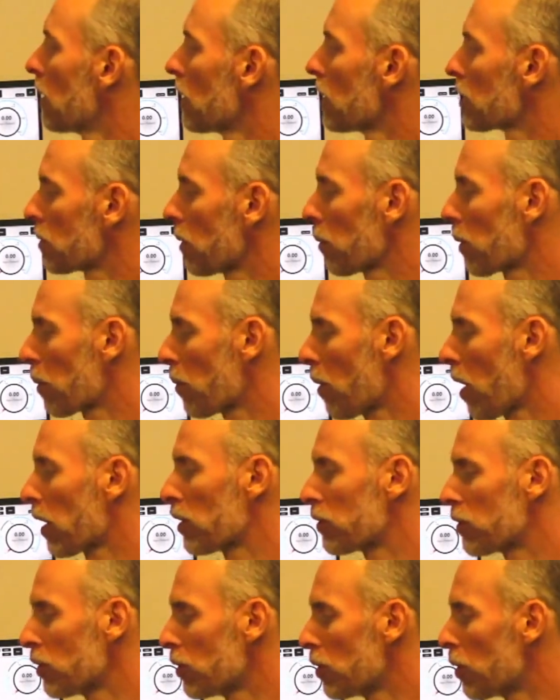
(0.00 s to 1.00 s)
So what we want
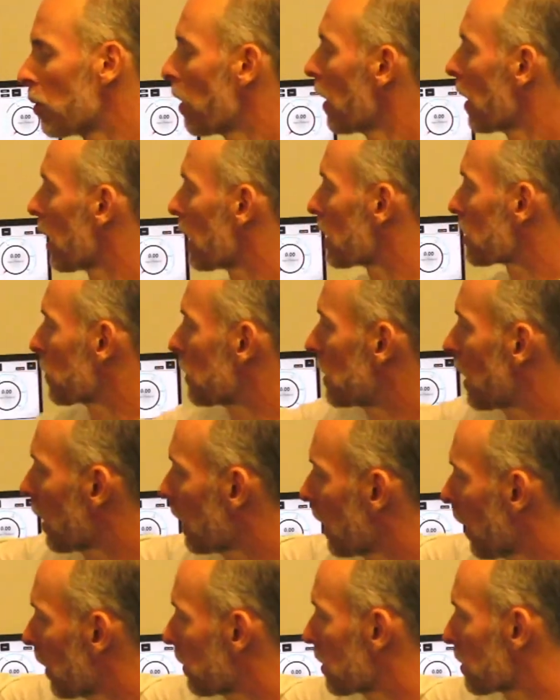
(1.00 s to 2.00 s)
to do is we
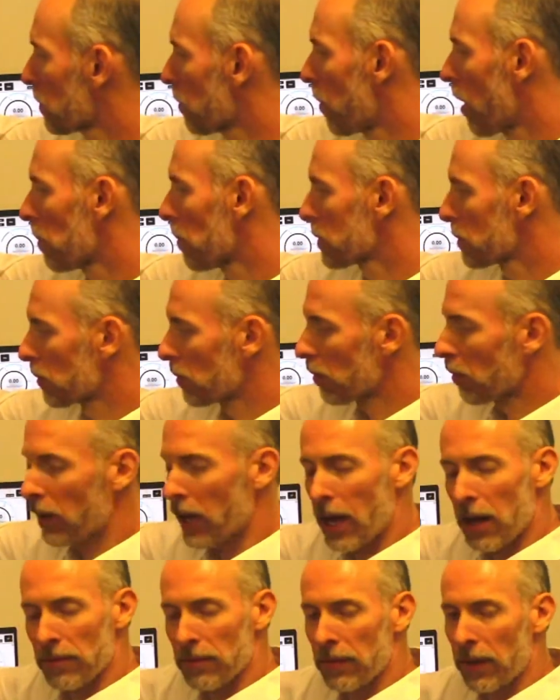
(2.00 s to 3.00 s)
deadhead this pump so we don't
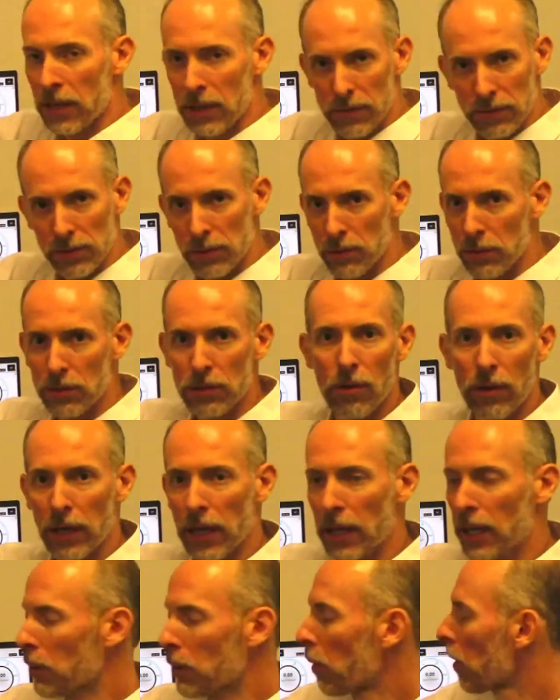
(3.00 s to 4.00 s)
have any fluid going
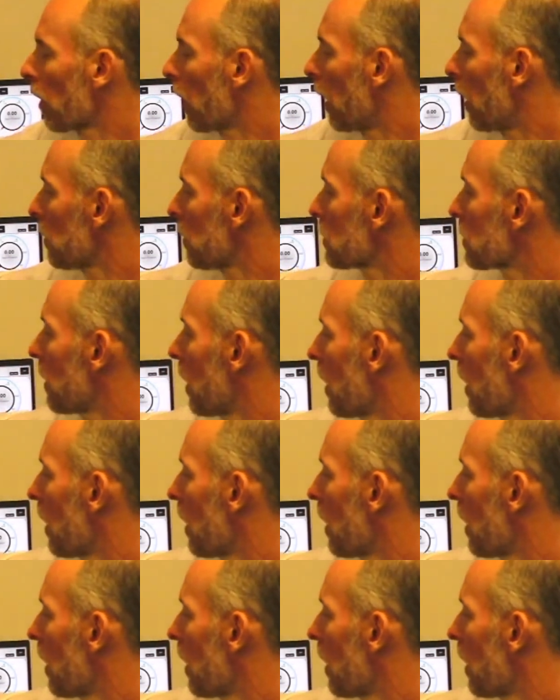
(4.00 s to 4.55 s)
anywhere else,